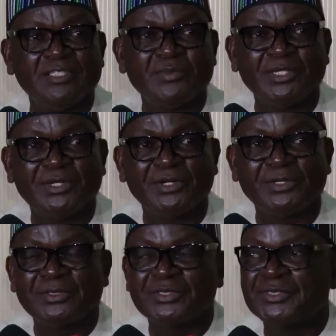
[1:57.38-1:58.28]
is
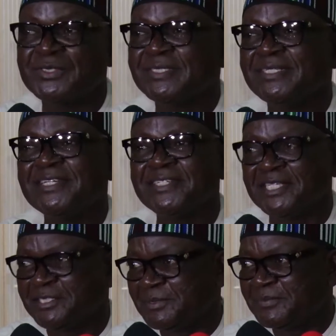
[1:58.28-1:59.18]
because they
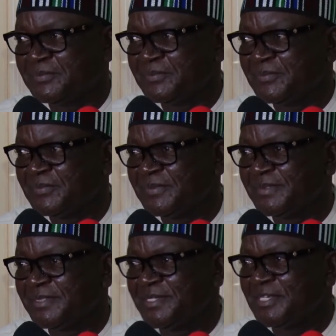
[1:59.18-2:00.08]
ranch.
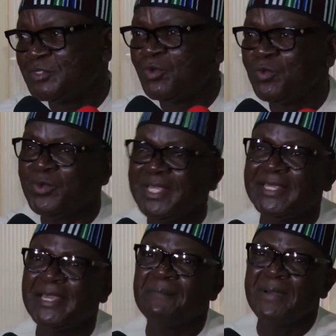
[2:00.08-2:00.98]
And so we
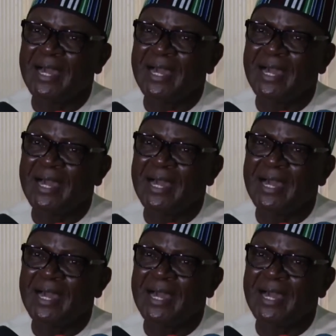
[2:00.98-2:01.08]
came